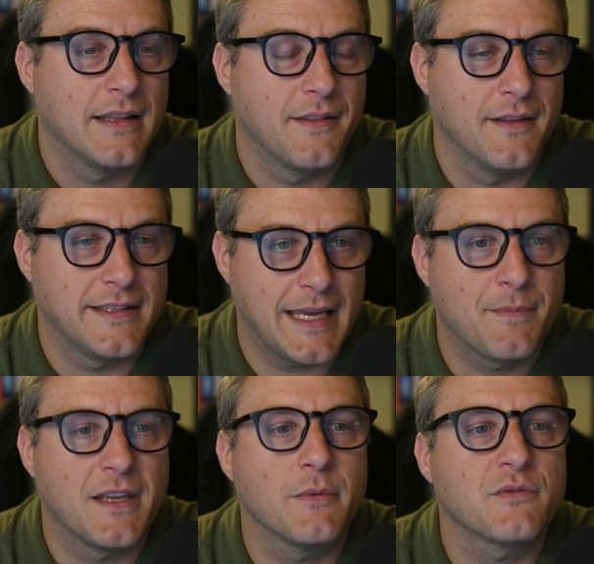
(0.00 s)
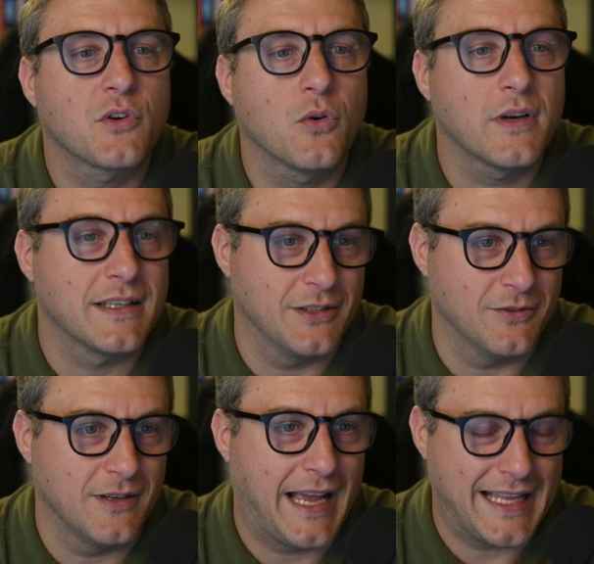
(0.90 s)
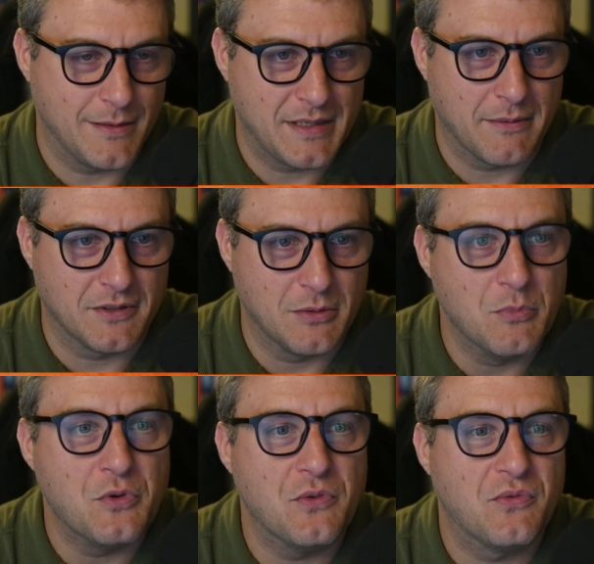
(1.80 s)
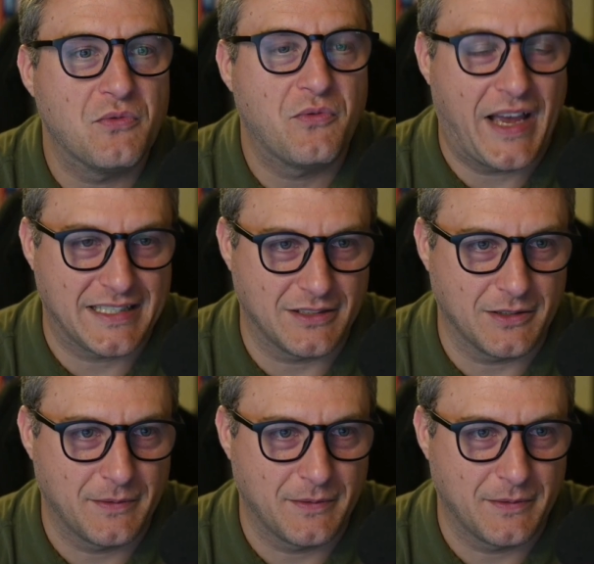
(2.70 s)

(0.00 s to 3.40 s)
The tape that it was recording to had to be able to move faster.